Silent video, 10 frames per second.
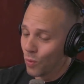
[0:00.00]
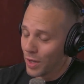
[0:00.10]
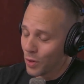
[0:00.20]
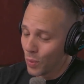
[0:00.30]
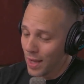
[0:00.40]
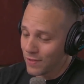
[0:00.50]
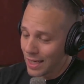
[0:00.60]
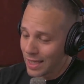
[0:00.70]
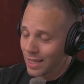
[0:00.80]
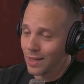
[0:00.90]
Whether we have
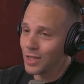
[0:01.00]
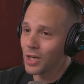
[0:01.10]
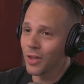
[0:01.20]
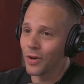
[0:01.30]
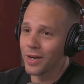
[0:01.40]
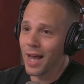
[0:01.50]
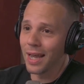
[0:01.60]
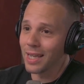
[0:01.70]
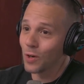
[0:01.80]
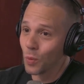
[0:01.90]
to kill each other or
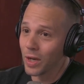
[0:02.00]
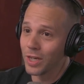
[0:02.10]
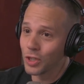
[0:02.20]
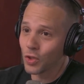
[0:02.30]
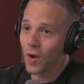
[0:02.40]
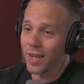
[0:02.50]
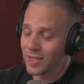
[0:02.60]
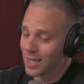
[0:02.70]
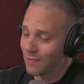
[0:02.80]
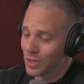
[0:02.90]
not, like, we're going to try
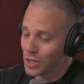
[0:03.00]
to save